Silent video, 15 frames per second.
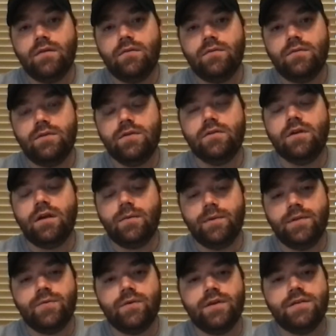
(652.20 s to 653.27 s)
Deuteronomy
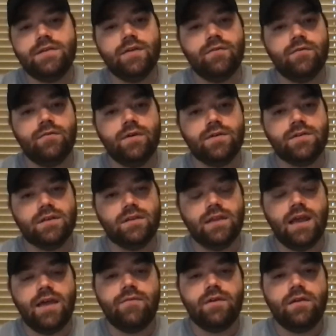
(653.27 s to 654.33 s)
27 verse
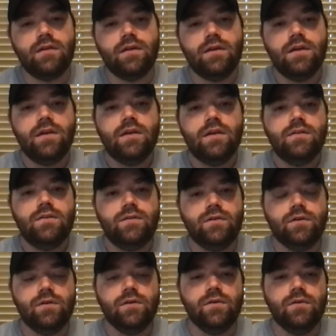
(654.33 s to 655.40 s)
11
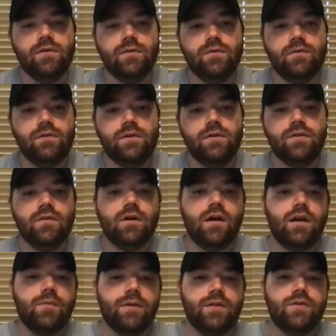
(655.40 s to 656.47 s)
to
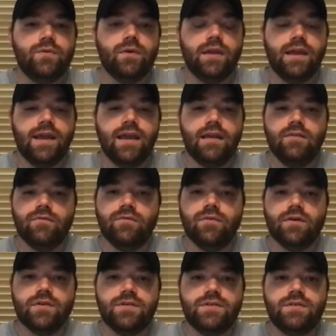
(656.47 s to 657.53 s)
Deuteronomy 28 and
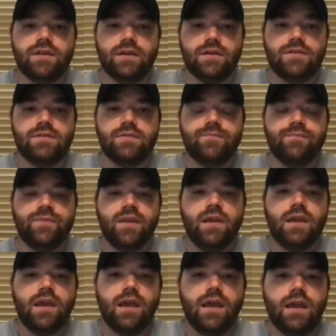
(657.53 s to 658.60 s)
verse 6.
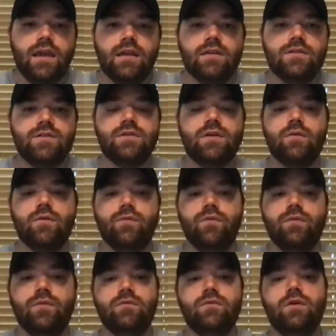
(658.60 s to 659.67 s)
And so
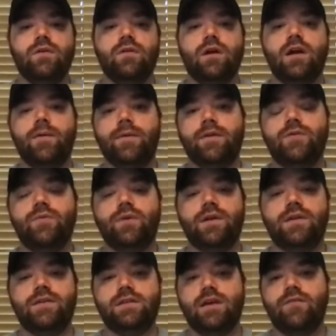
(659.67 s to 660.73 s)
Deuteronomy
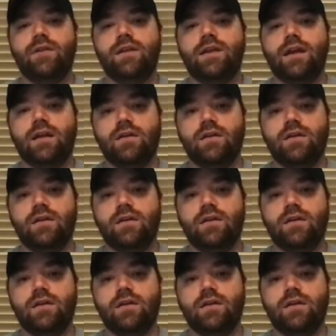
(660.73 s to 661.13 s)
27 kind of